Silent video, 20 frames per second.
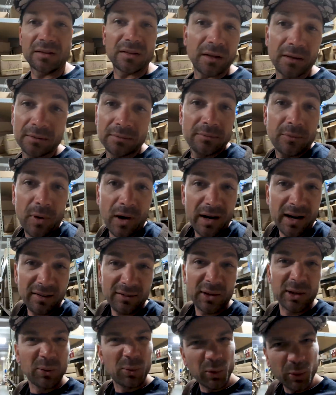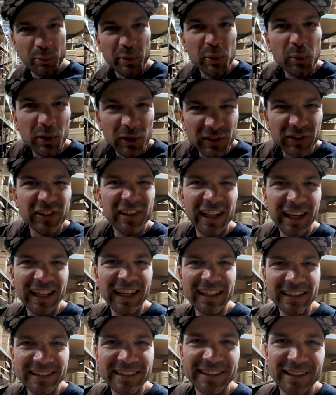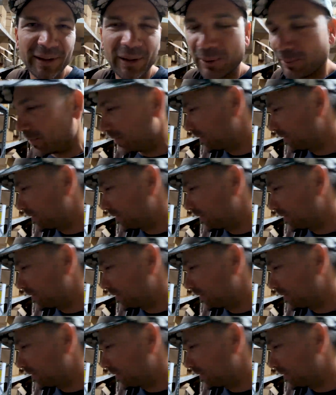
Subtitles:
so whatever. We'll be real sneaky and steal a